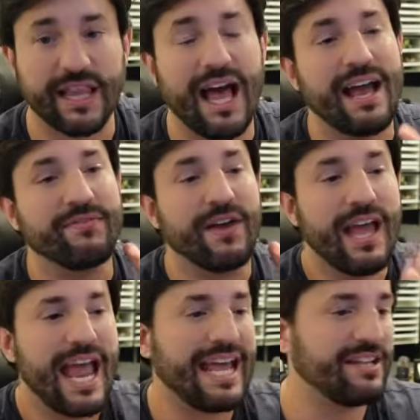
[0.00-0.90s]
live,
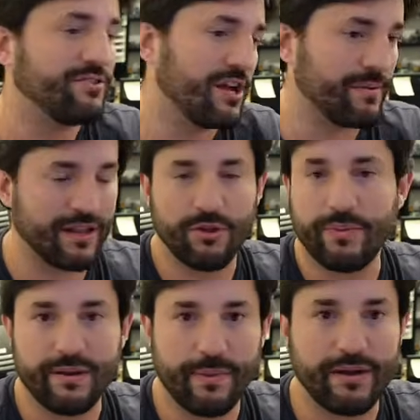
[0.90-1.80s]
and then talk about a little
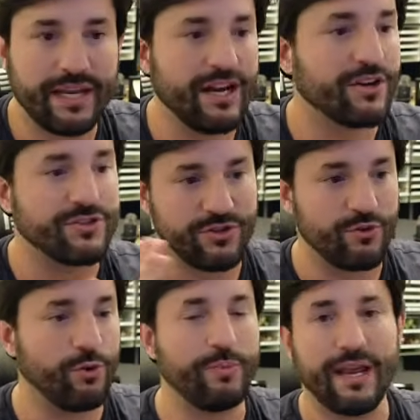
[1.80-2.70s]
bit about gear, so you
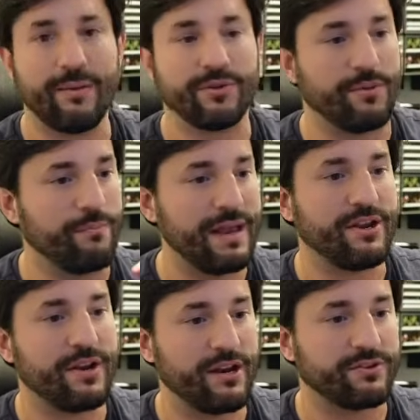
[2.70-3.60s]
will be able to make your
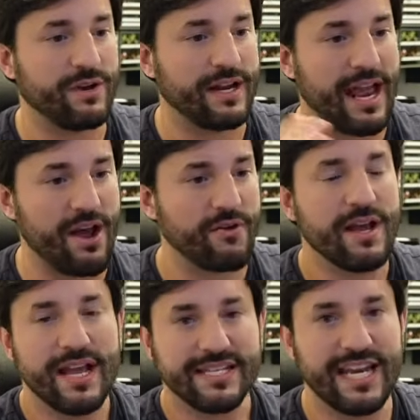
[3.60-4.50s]
character right now,
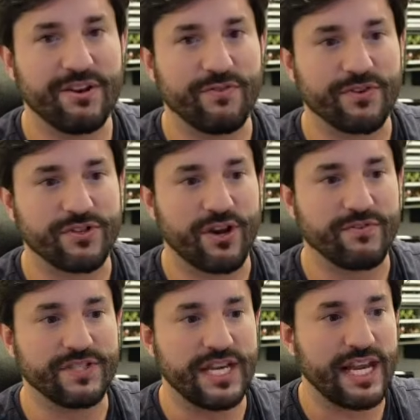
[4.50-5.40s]
take your first
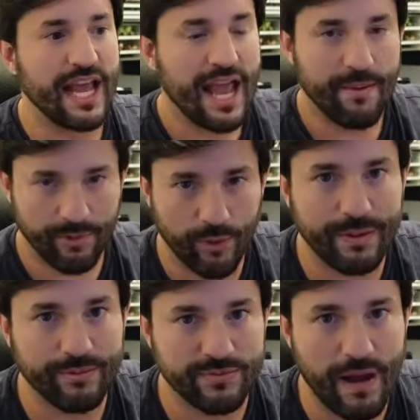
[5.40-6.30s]
RFC, and blow
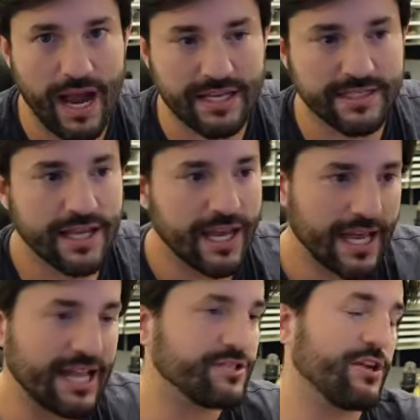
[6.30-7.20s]
people's minds.
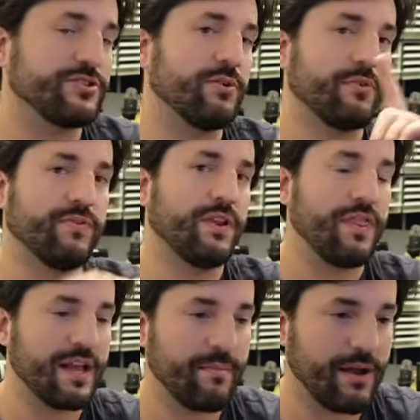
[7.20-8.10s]
That's also a fun
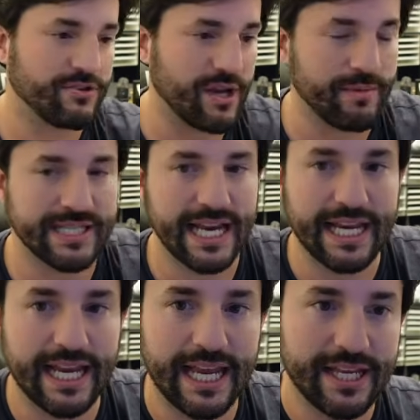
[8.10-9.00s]
thing about Shaman
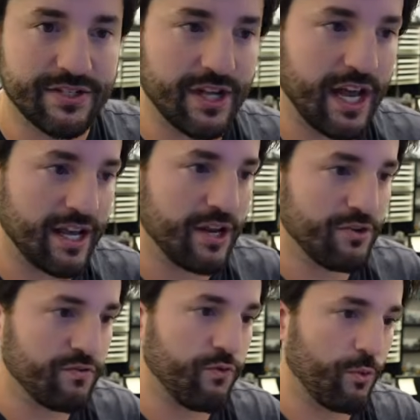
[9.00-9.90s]
tanking, is
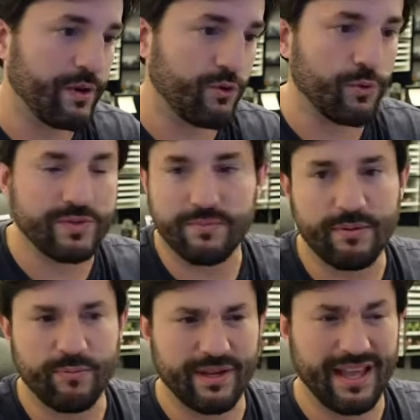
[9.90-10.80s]
forming groups and
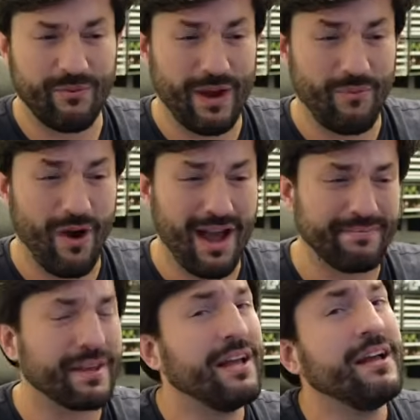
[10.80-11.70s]
people being like, wait,
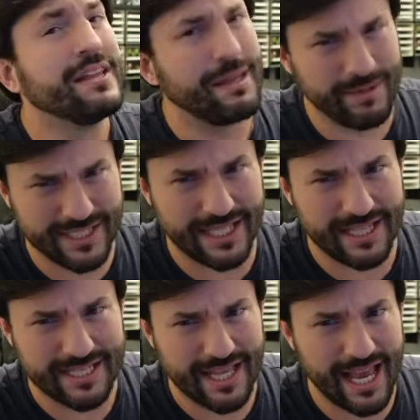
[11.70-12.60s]
what? Let me see
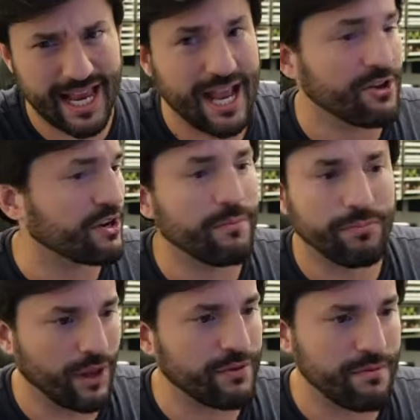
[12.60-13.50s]
this thing, and you're gonna
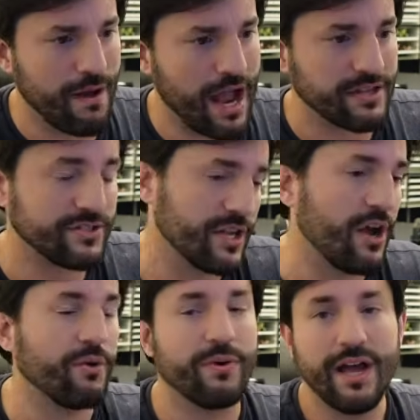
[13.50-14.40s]
blow their mind.
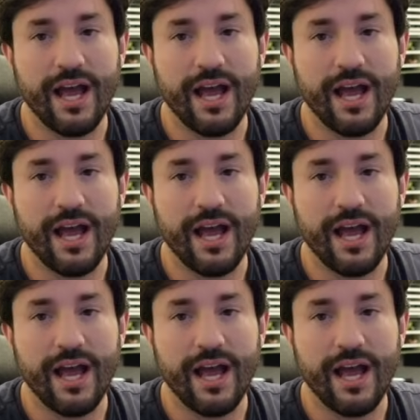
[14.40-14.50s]
So,